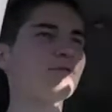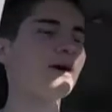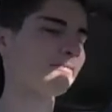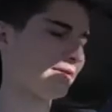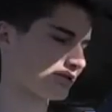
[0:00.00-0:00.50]

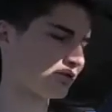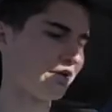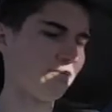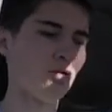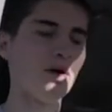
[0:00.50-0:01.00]
five, there's
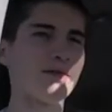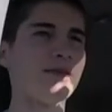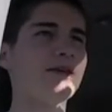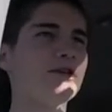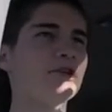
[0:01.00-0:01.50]
three more I
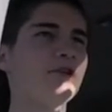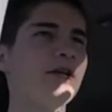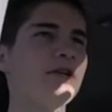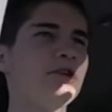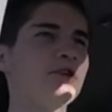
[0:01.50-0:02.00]
think could
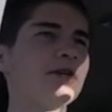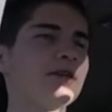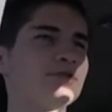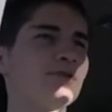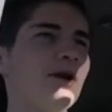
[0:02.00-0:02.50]
really do it
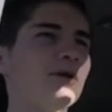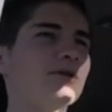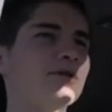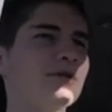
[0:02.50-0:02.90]
as well.